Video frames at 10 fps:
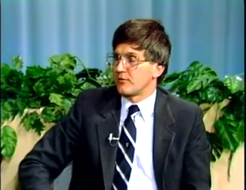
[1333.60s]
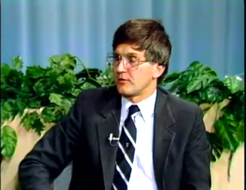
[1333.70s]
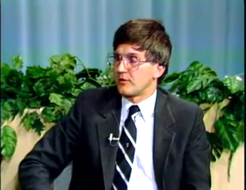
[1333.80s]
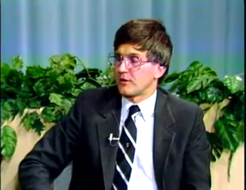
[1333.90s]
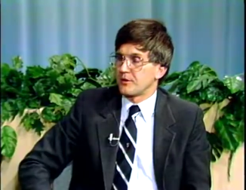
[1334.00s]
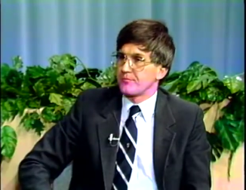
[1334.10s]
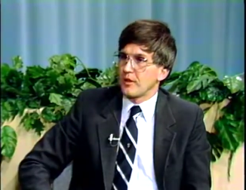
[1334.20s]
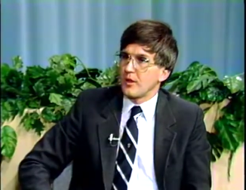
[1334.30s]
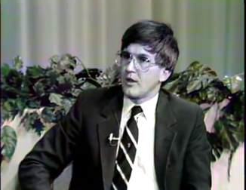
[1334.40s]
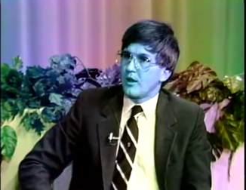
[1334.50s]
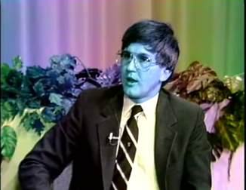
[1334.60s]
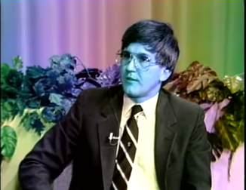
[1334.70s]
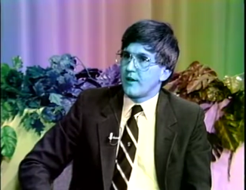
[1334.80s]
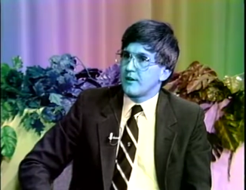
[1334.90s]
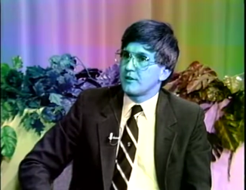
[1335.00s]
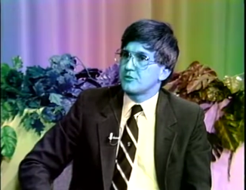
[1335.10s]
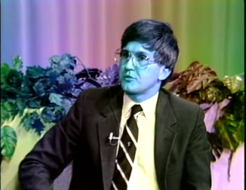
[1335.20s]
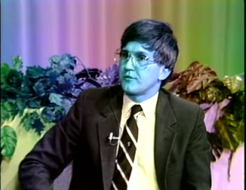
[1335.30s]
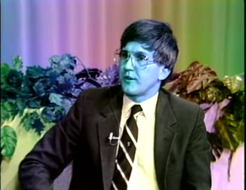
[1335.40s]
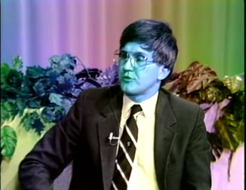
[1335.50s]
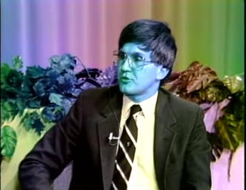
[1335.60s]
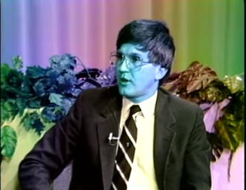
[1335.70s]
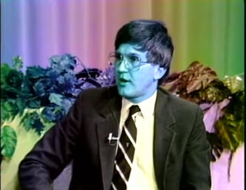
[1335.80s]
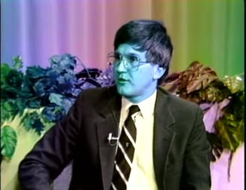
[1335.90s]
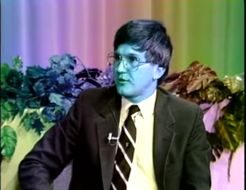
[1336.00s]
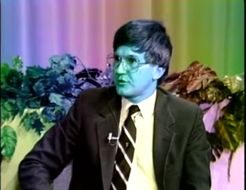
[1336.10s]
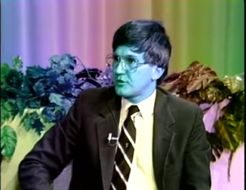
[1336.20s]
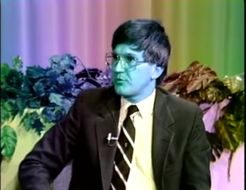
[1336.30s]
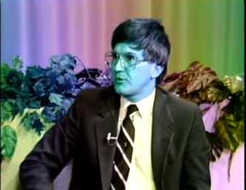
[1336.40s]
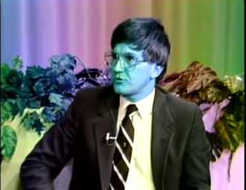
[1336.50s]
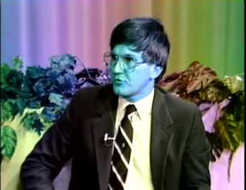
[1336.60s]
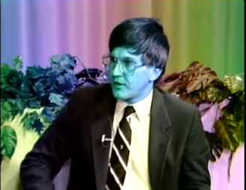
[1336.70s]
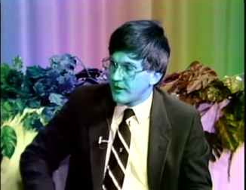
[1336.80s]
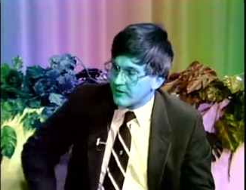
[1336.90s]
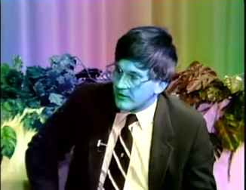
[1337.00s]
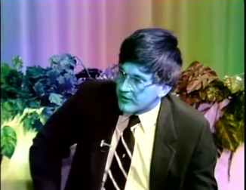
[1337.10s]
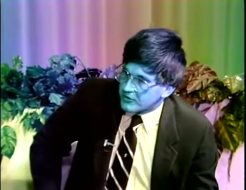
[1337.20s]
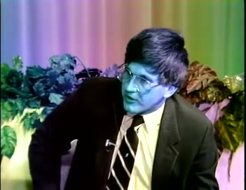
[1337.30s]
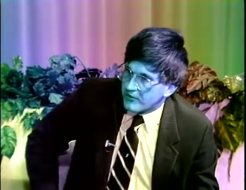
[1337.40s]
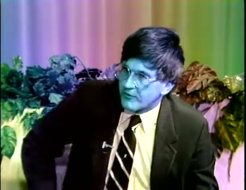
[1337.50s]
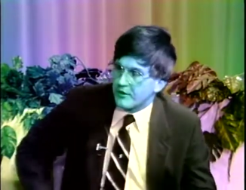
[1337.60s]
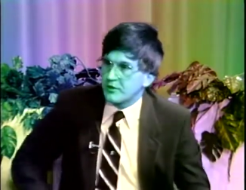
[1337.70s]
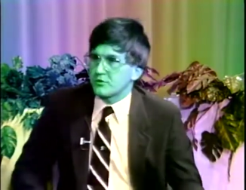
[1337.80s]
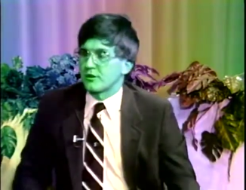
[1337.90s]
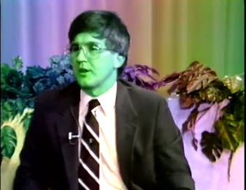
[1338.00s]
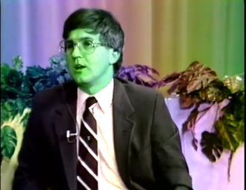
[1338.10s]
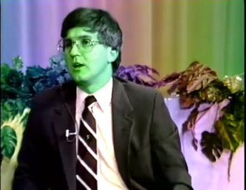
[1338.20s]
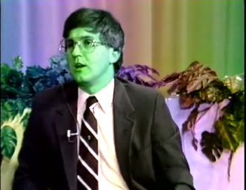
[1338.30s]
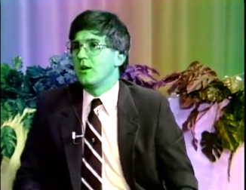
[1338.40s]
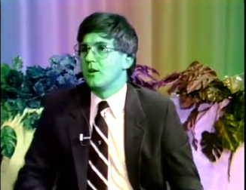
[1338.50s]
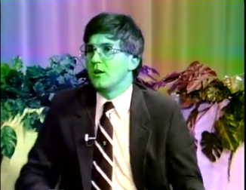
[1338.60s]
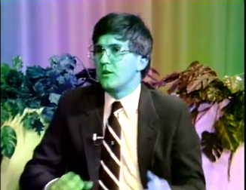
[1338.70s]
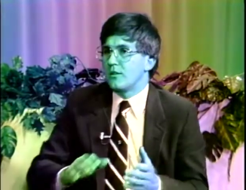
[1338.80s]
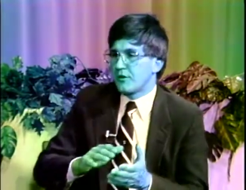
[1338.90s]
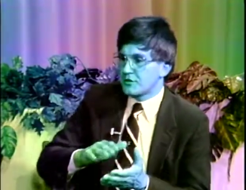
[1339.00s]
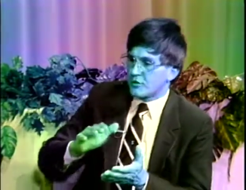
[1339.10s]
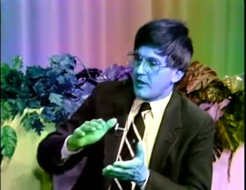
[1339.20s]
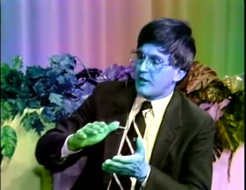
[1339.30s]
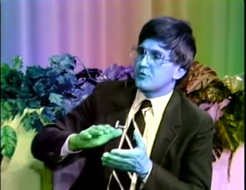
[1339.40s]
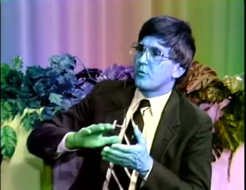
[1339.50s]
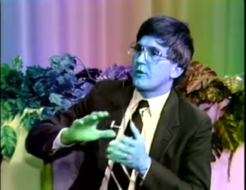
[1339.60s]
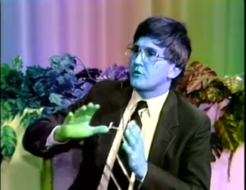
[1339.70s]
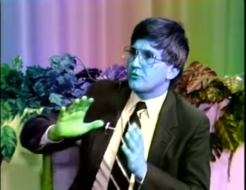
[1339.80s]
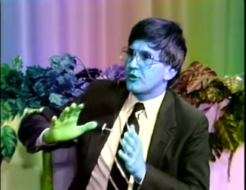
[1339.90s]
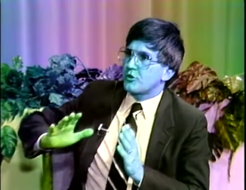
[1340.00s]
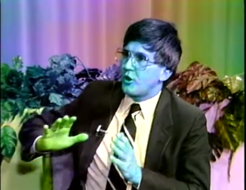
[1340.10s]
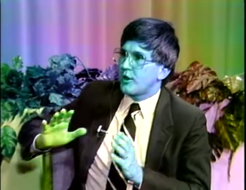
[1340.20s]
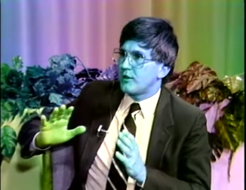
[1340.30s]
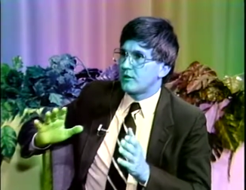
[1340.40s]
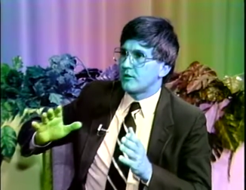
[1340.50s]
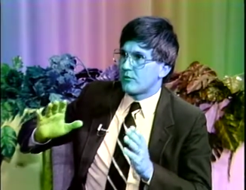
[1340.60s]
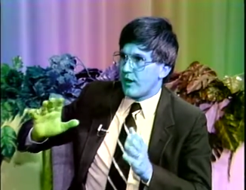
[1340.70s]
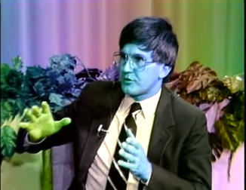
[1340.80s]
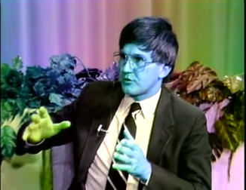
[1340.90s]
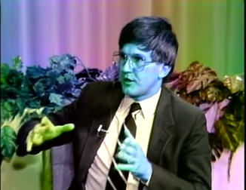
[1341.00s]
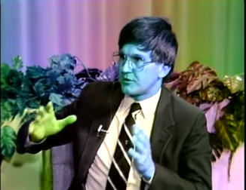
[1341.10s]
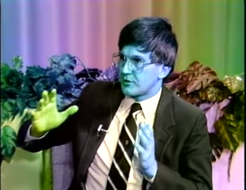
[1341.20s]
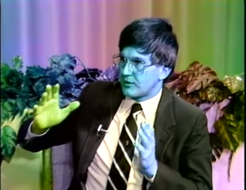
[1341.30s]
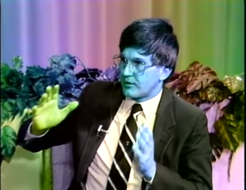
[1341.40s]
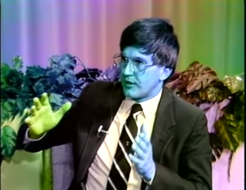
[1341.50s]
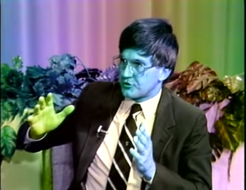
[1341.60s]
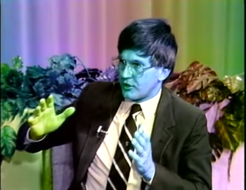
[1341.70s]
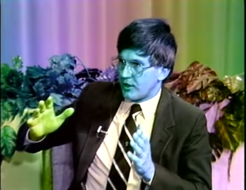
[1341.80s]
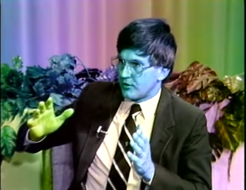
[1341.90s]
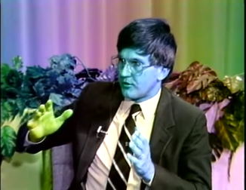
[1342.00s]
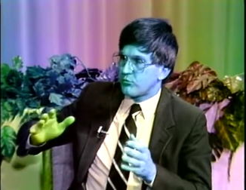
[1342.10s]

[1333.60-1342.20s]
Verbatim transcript: Florida and that is if a child, and this is something you can train a child very easily, there is an age where we can start talking and rationalizing and educating.